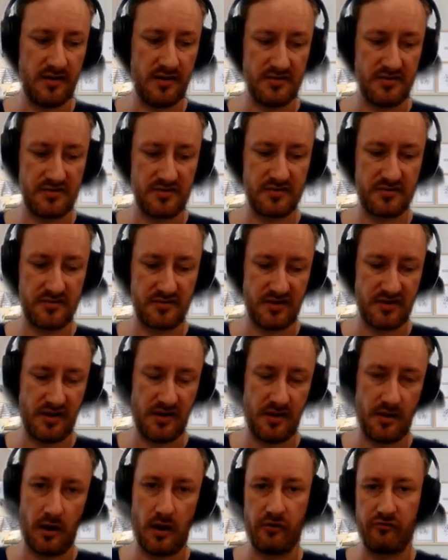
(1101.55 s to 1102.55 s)
is,
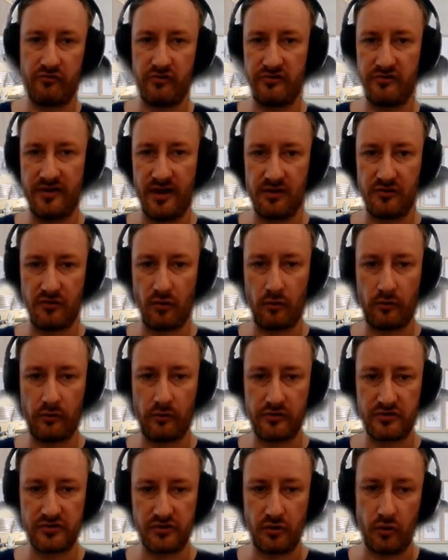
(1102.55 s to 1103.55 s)
say,
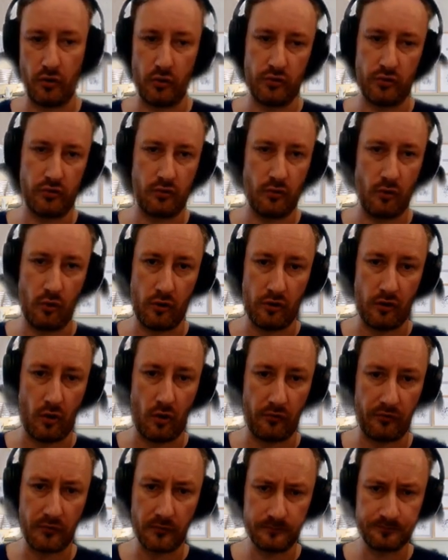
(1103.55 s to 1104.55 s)
$110 good or
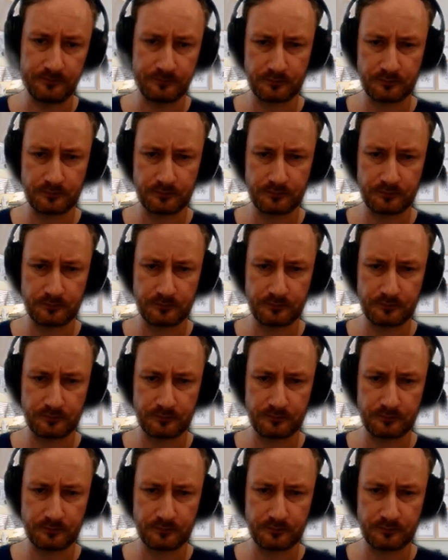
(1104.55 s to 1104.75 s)
not?